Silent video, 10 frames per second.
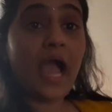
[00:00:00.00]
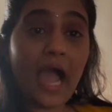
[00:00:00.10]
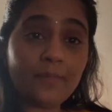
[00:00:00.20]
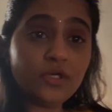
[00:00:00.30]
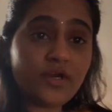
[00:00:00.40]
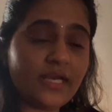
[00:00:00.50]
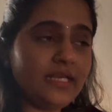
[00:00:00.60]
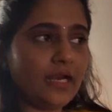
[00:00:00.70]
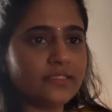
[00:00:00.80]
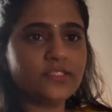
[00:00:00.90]
I'm all ready.
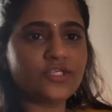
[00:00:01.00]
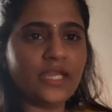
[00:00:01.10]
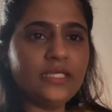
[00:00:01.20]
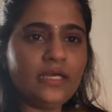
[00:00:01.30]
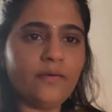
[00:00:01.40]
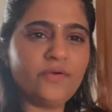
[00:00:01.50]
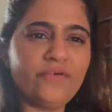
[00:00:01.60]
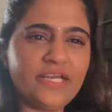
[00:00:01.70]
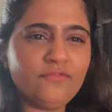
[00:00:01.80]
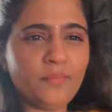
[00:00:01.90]
Lalit is ready. We're
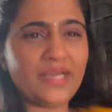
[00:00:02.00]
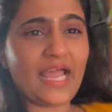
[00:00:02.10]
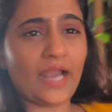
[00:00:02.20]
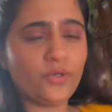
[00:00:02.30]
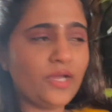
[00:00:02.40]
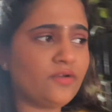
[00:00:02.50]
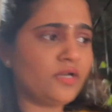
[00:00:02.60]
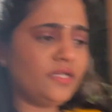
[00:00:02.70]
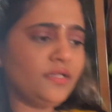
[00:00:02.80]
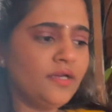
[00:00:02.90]
waiting for my dad to get
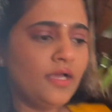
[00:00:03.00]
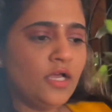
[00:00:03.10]
ready.